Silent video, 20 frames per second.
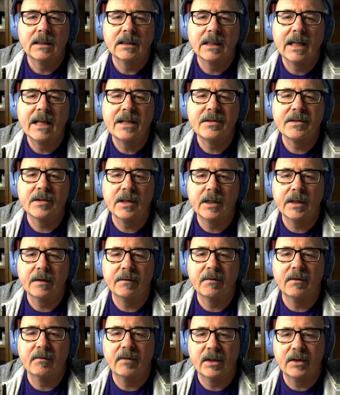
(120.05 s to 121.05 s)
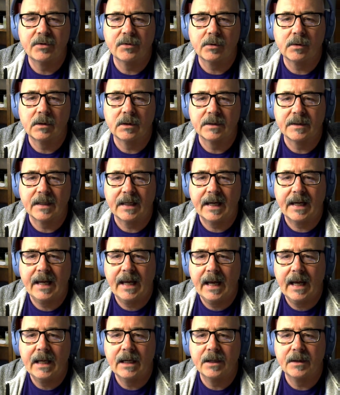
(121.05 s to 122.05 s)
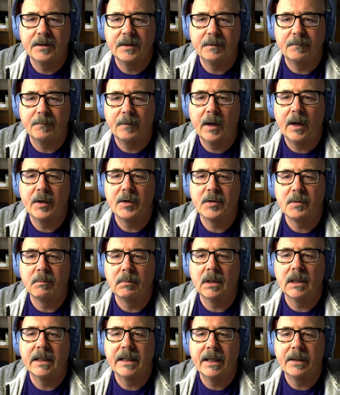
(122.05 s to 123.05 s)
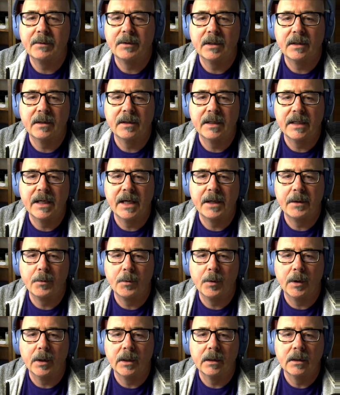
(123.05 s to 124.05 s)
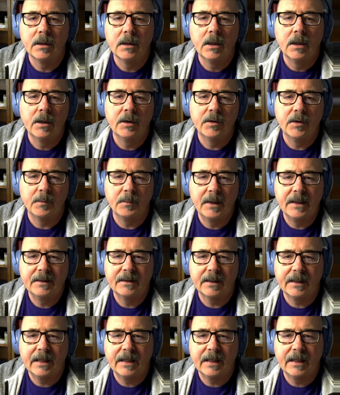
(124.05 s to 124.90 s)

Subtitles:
Let's think of the ventricle as a cannon that fires blood out into the aorta. To make the